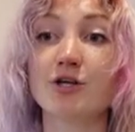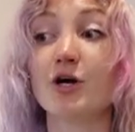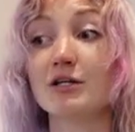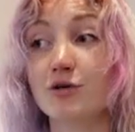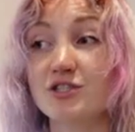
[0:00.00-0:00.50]

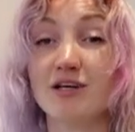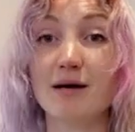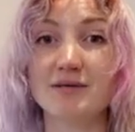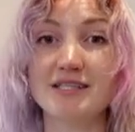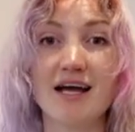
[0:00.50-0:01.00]
her and looked her
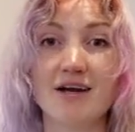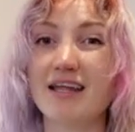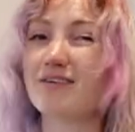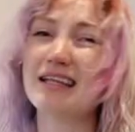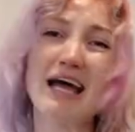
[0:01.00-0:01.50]
up and down and
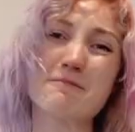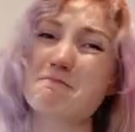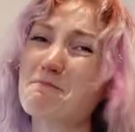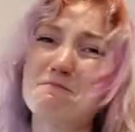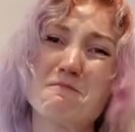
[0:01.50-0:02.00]
they were like,
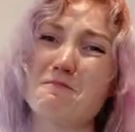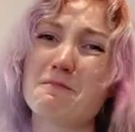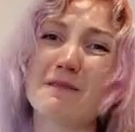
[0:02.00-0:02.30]
no.